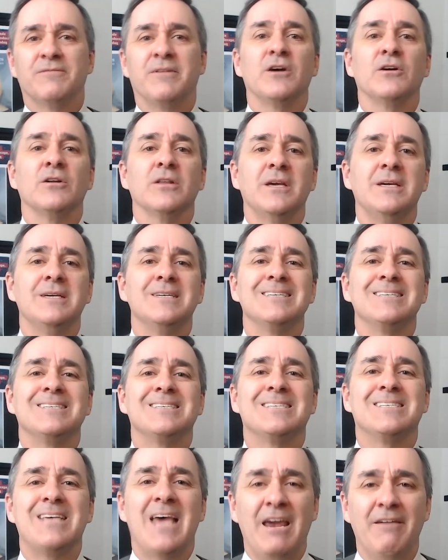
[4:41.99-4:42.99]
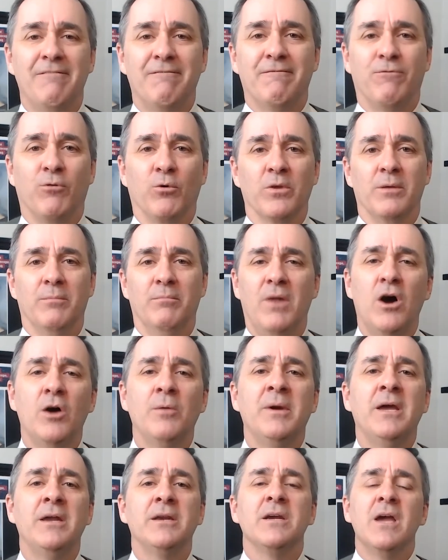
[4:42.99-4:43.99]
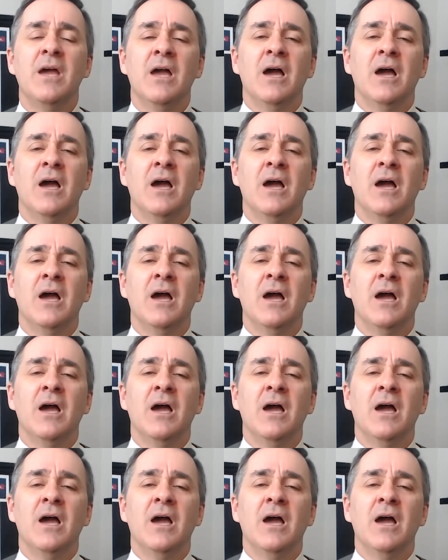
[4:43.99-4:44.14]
fairly safe for the moment.